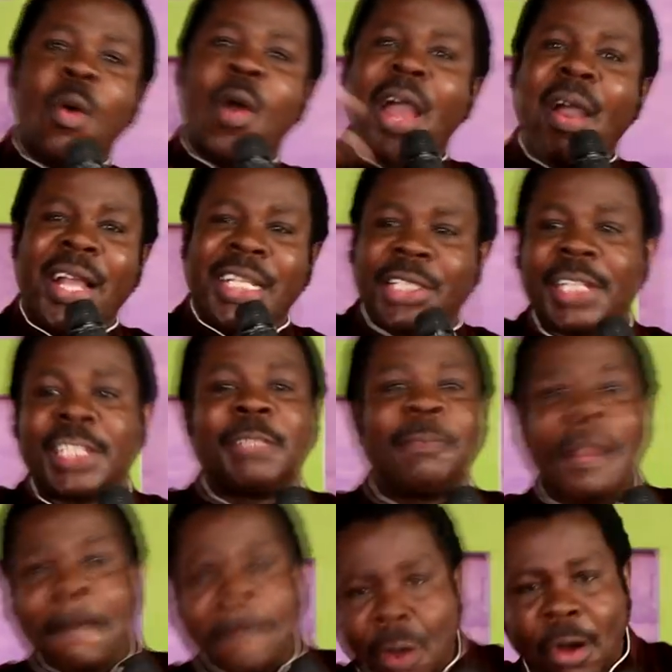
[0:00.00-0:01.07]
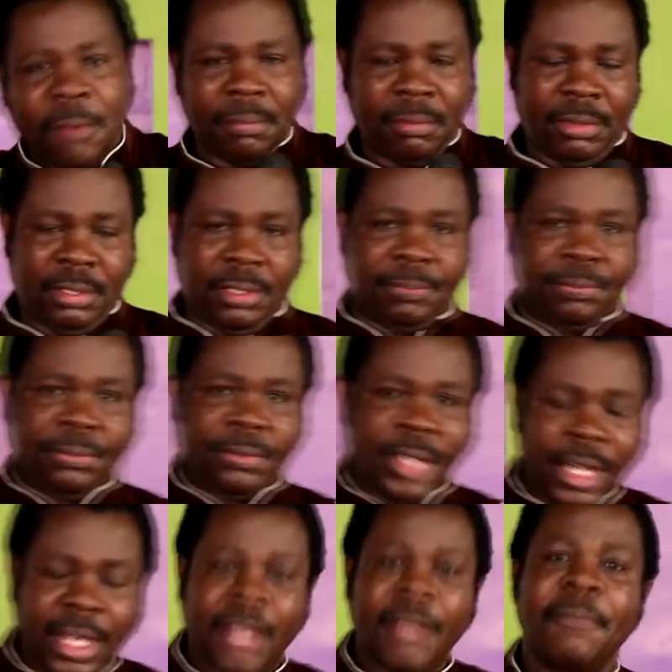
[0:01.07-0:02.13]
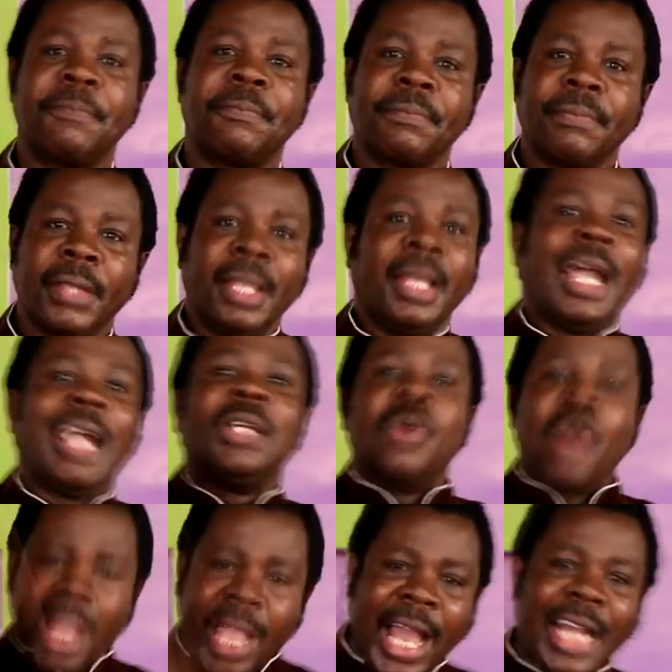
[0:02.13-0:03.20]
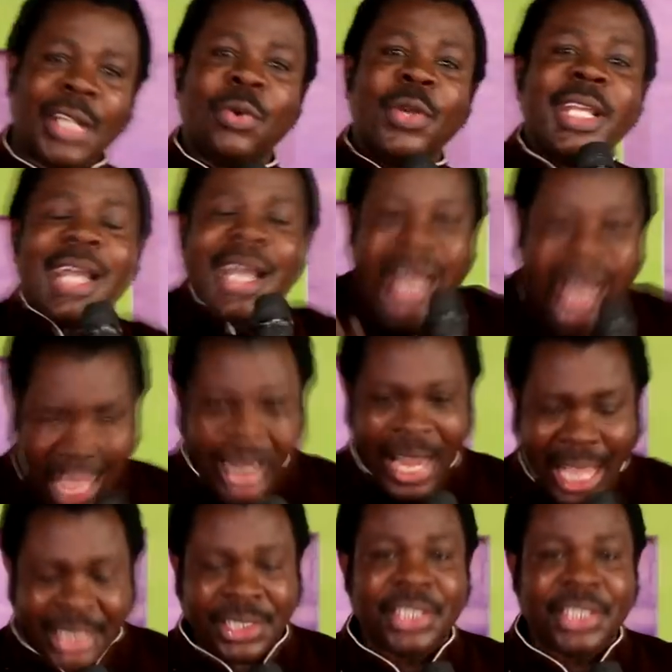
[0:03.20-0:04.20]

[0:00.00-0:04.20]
were our churches being bombed? Eh? And why had we, us